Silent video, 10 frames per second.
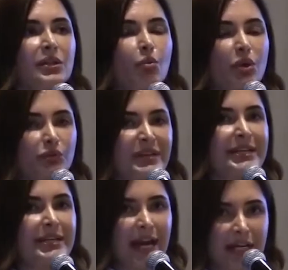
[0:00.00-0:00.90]
Now, what
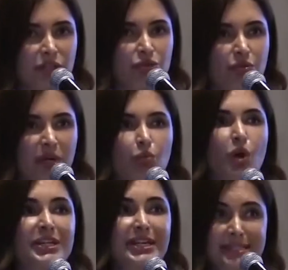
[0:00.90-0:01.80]
we can do and
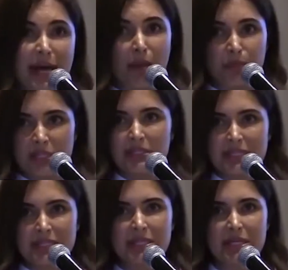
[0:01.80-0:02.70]
what is happening
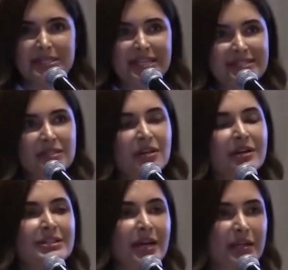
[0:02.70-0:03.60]
these days is the
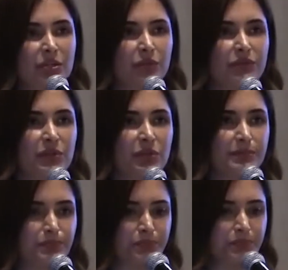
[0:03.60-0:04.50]
third kind of
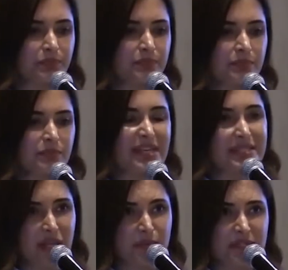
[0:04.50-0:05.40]
the
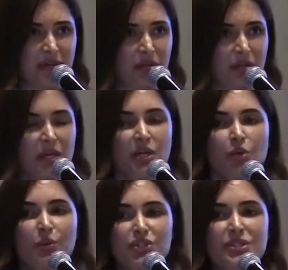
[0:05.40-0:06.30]
stem cell,
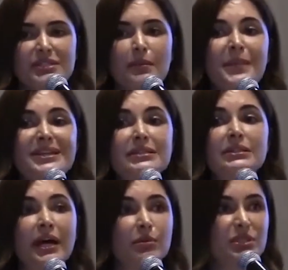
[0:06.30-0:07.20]
which is the
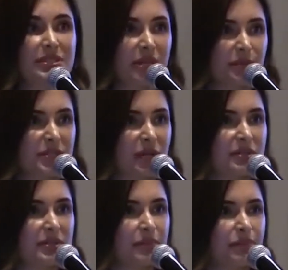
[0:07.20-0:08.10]
mesenchymal stem
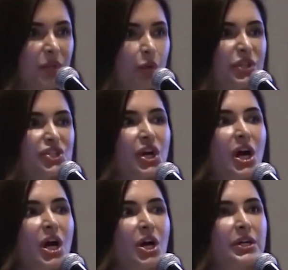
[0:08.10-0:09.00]
cells, which
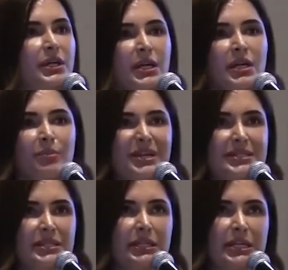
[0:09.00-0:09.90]
are
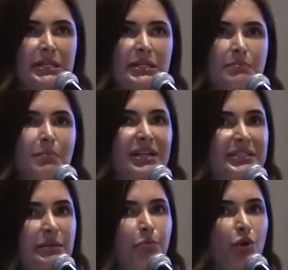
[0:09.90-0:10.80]
basically the
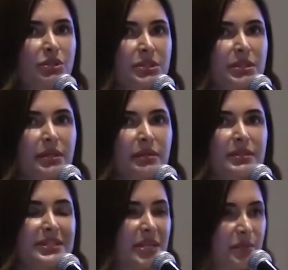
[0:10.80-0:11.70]

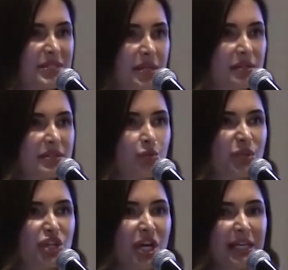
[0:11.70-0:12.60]
multipotent stem cells
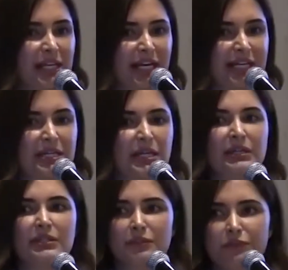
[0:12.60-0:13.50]
which are lying
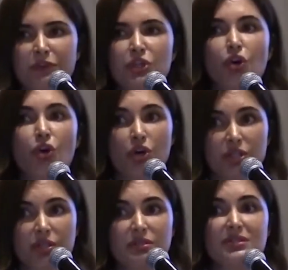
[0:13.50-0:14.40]
in different
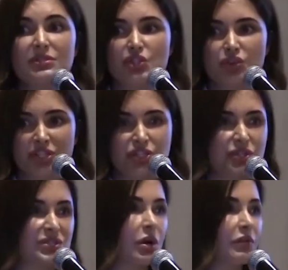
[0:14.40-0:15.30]
organs and
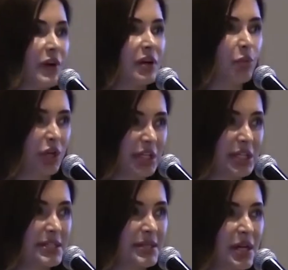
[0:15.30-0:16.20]
structures of our
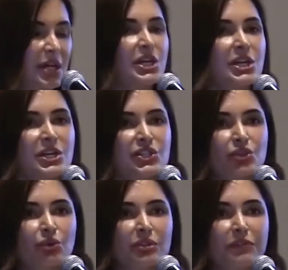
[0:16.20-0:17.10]
bodies.
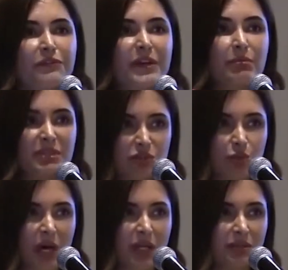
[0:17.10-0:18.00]
So the famous
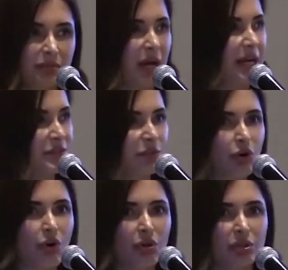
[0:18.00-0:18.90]
one, as
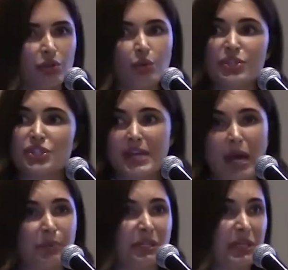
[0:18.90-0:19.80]
we all know, which is
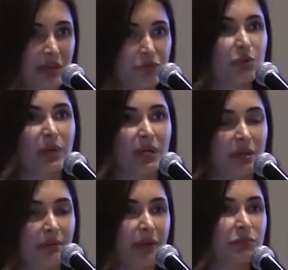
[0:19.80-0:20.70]
happening
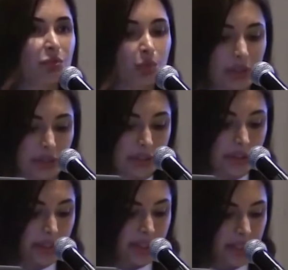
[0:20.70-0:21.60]
everywhere around the world,
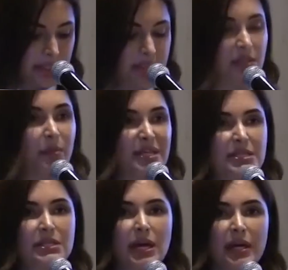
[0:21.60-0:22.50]
is the
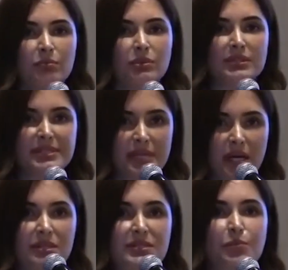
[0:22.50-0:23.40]
mesenchymal
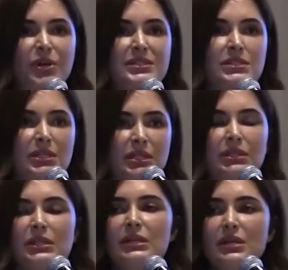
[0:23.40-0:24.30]
cells present
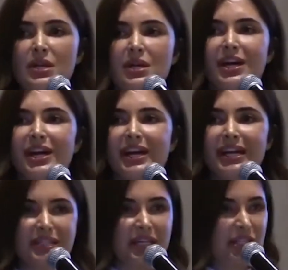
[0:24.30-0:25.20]
in the
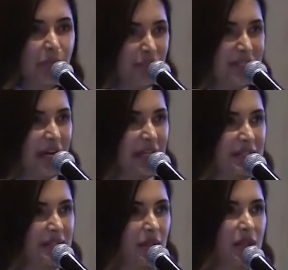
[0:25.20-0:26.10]

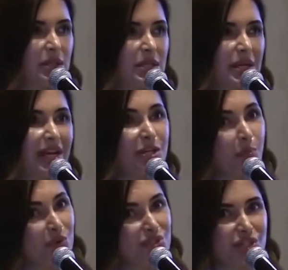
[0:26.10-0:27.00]
adipocytes, in the
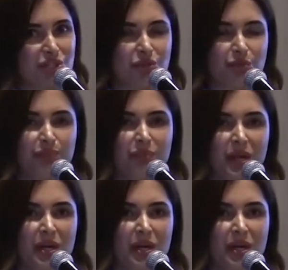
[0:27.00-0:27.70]
adipose tissue.